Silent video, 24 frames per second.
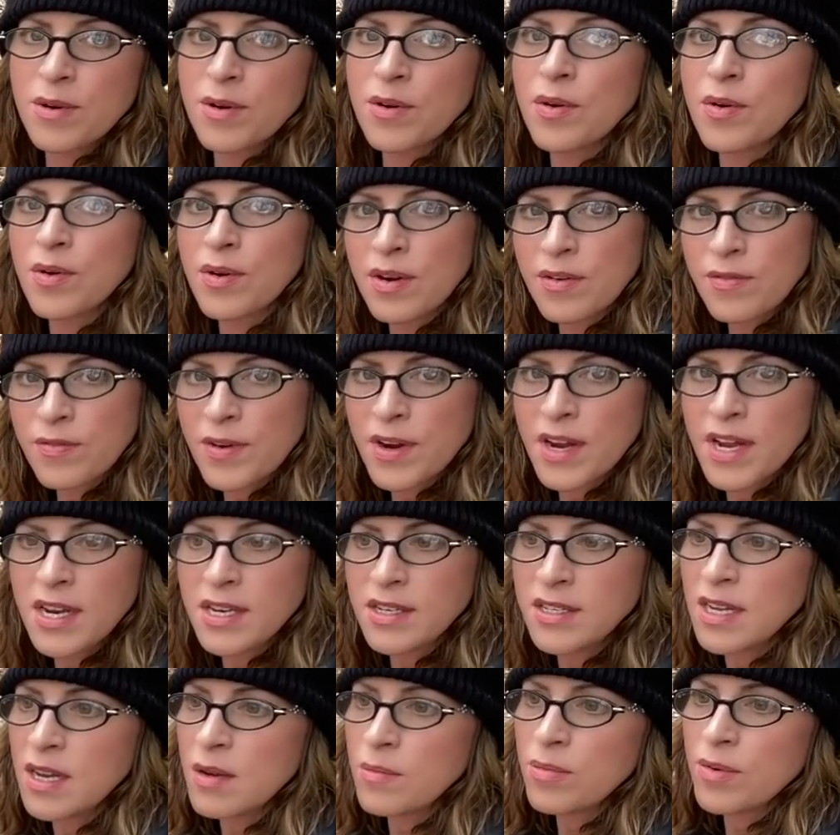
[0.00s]
or a friend
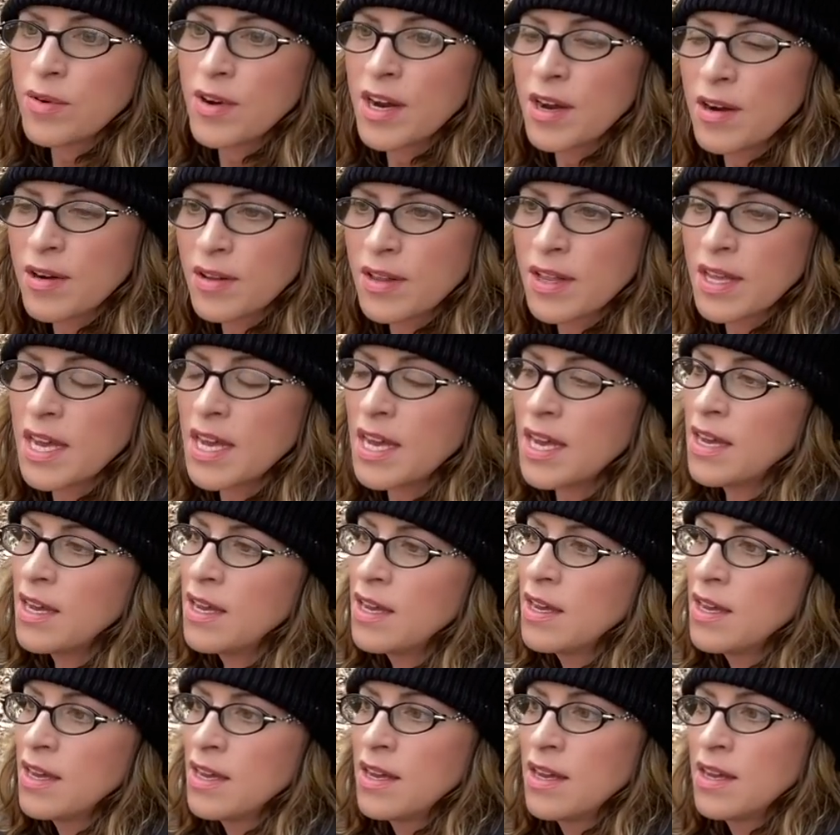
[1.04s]
temporarily
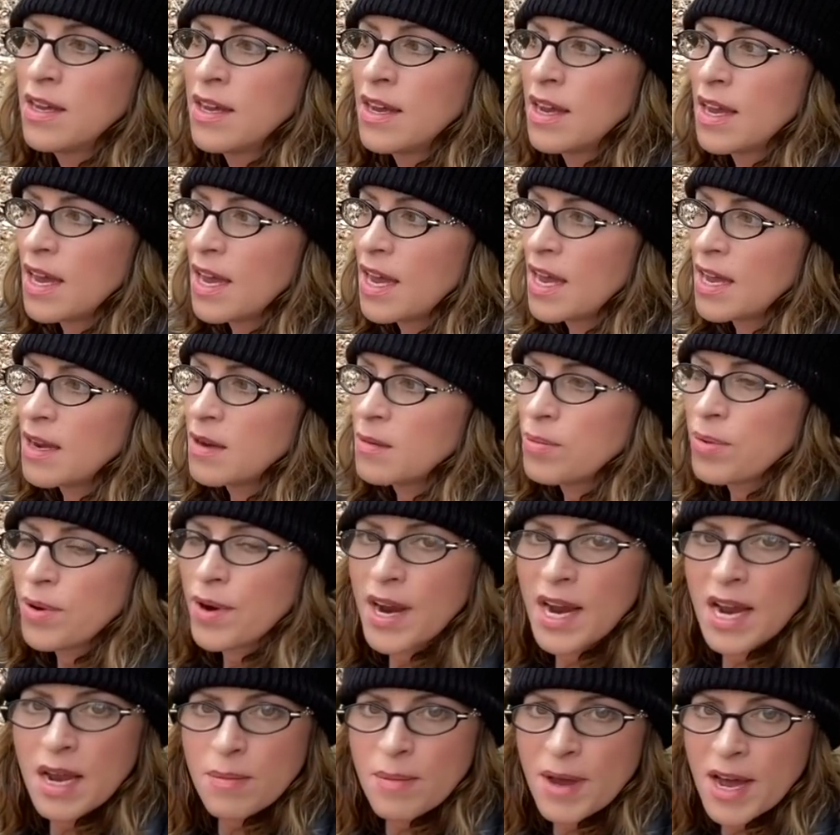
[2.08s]
and
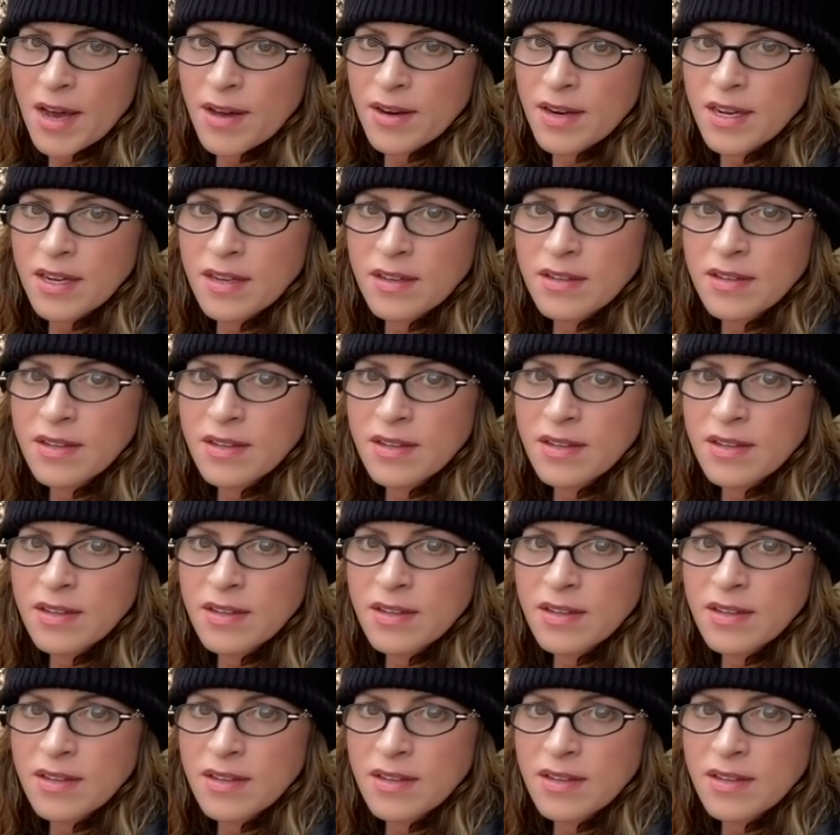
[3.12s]
pray about it.